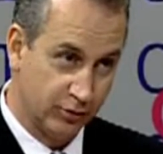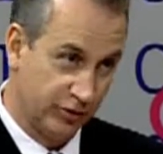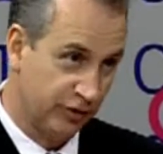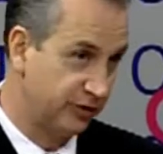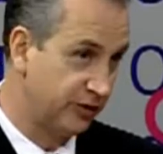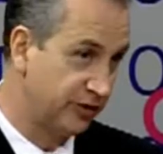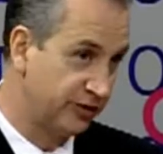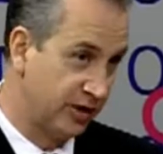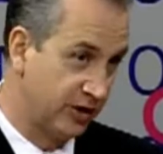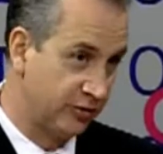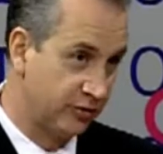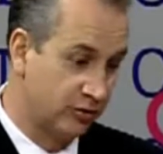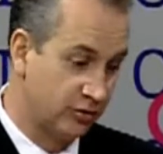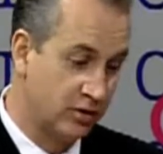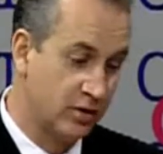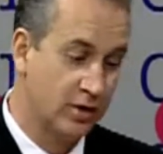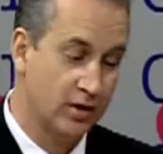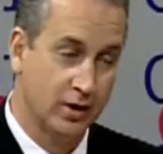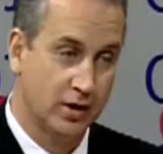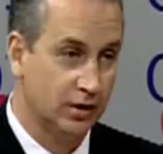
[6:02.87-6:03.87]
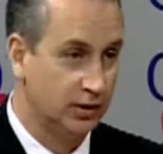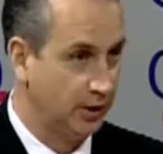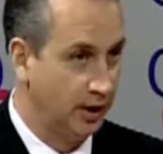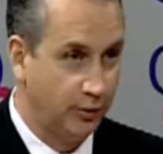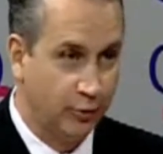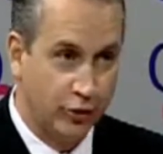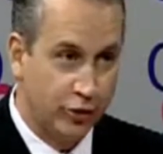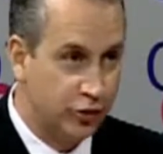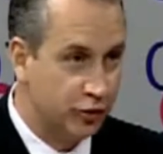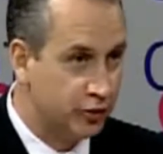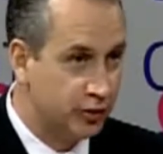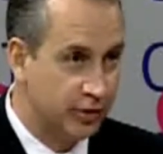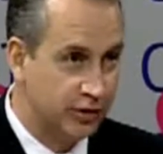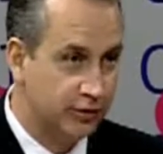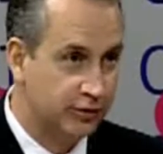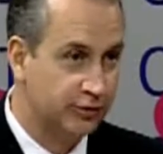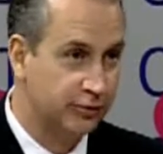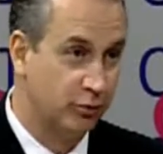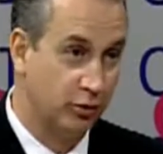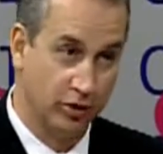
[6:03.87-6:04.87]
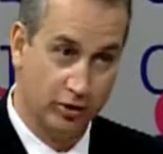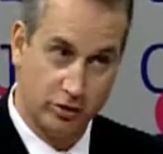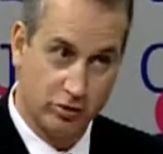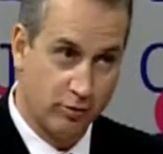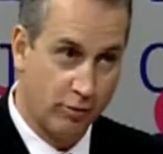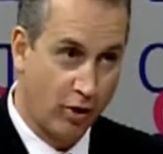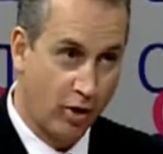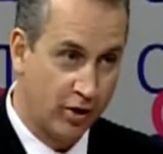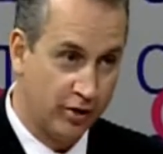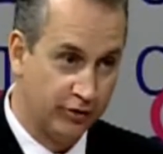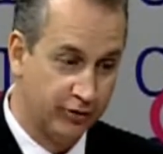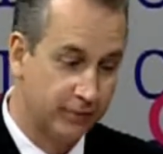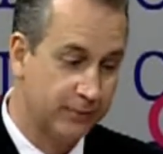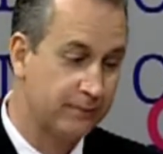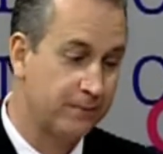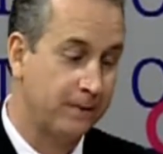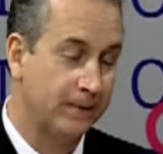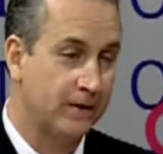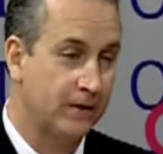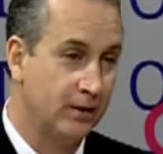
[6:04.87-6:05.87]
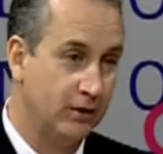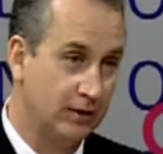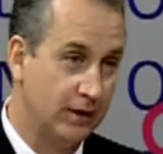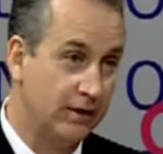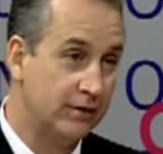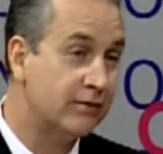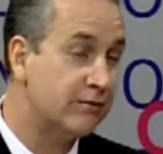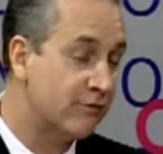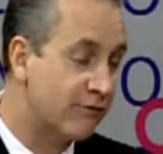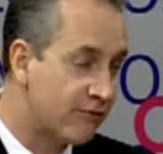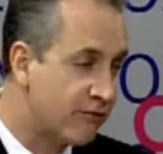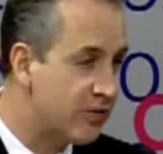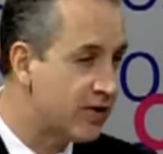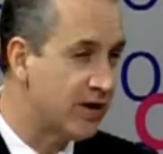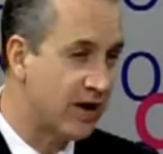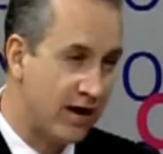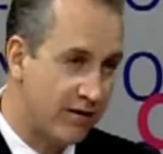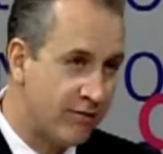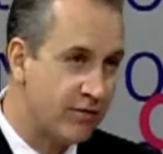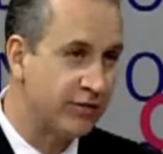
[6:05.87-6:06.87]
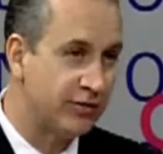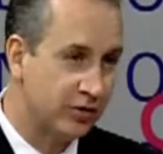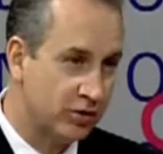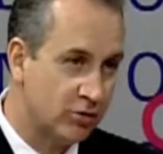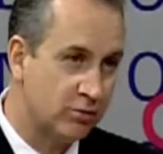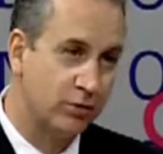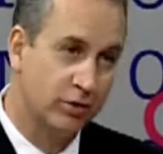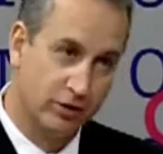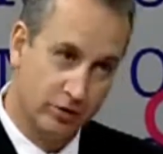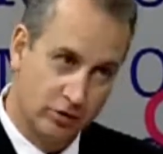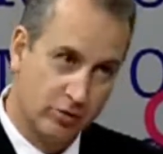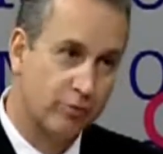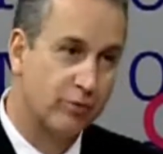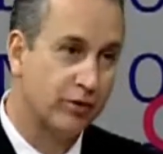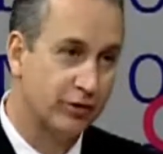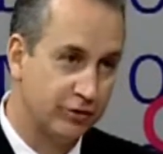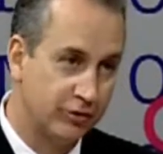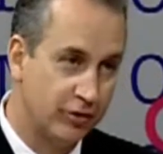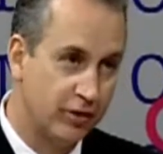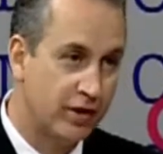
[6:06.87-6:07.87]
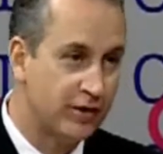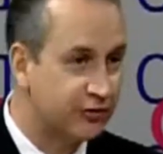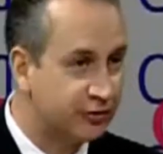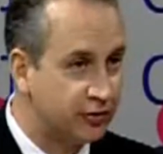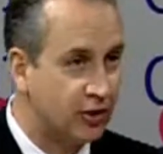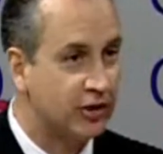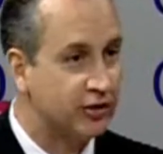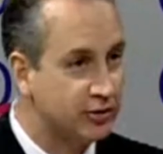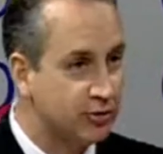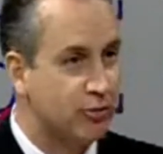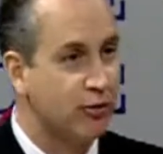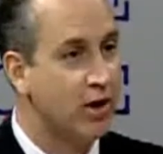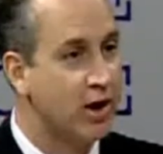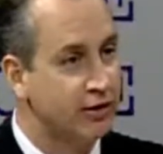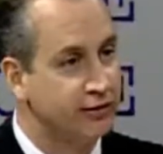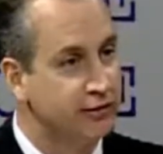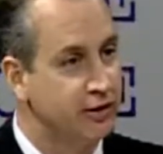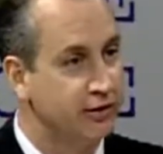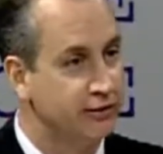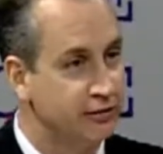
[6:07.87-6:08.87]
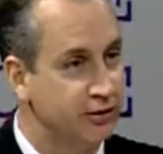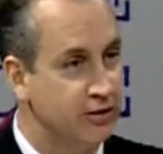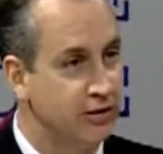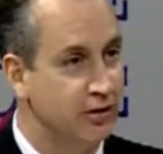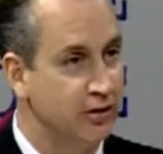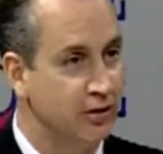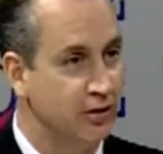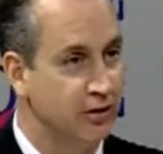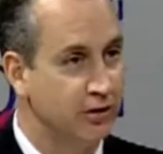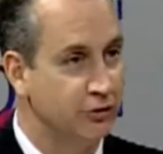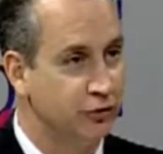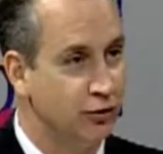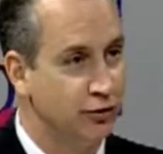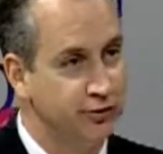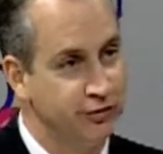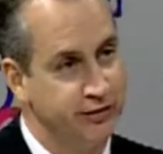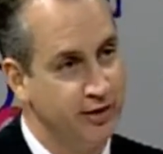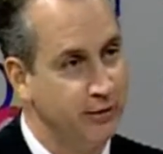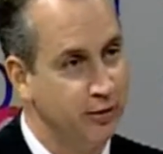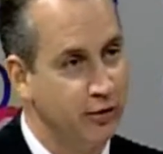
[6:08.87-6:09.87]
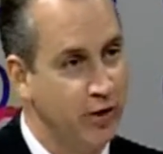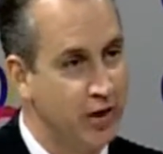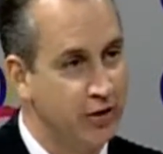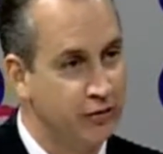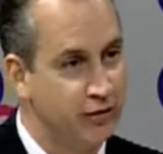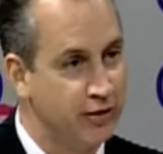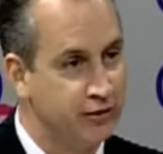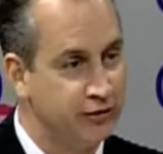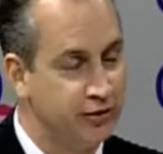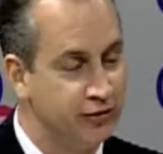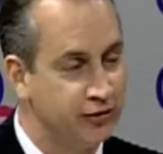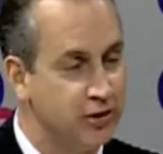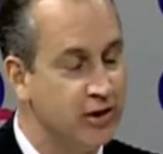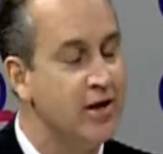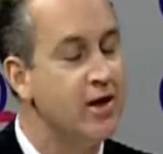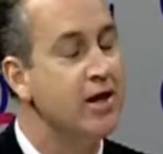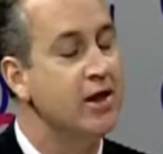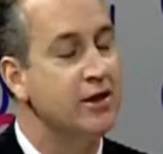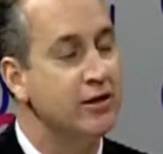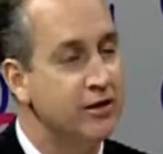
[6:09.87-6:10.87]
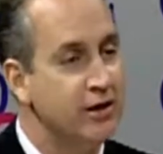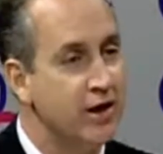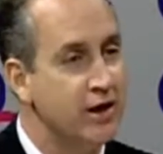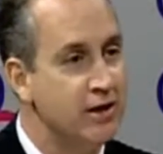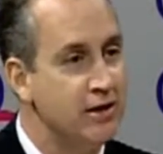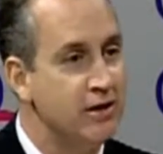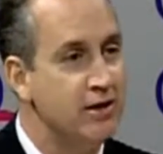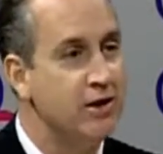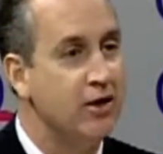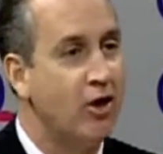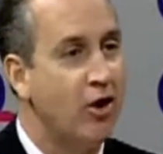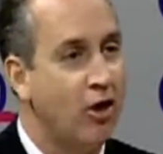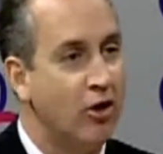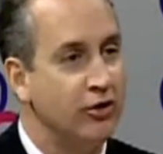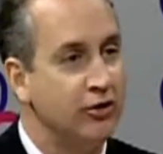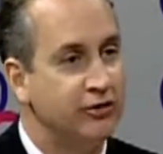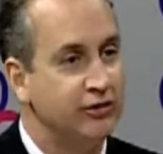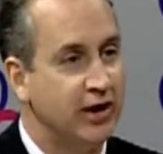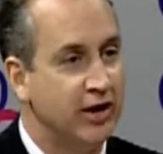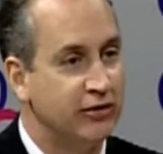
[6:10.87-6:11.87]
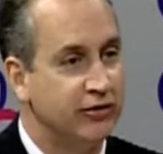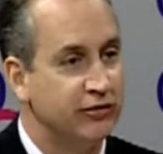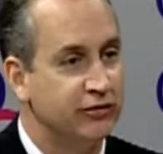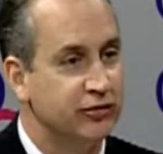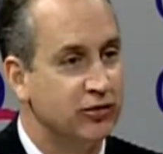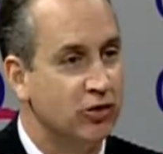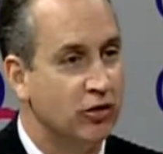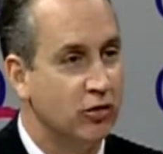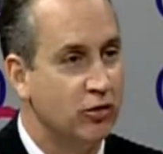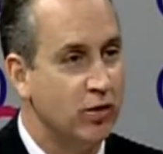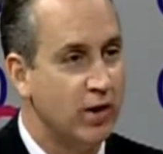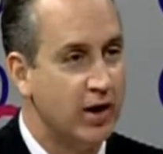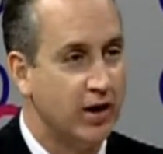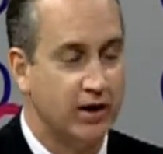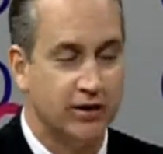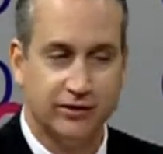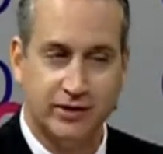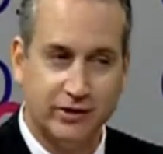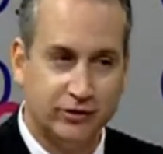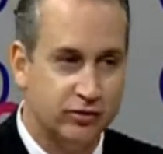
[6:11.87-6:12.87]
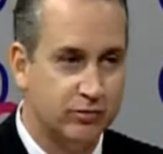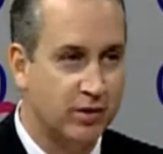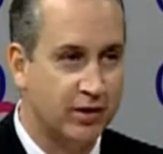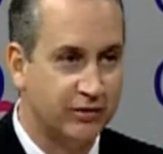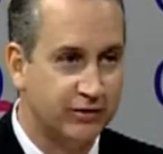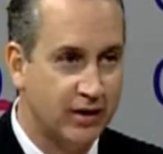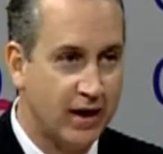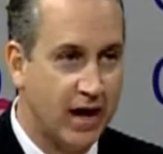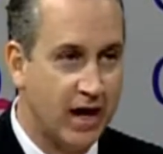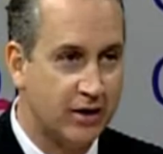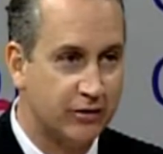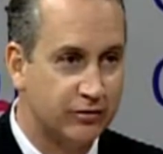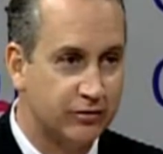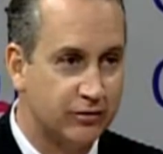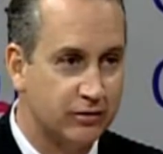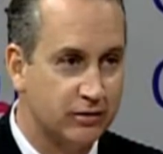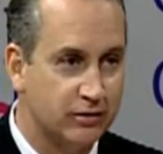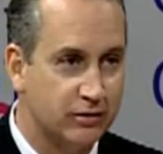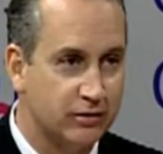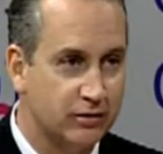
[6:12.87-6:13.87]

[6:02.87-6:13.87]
which is essential, labor unions, political parties, free every single political prisoner, and start the process towards a democratic transition. Then all the sanctions go away. Is that too much to ask?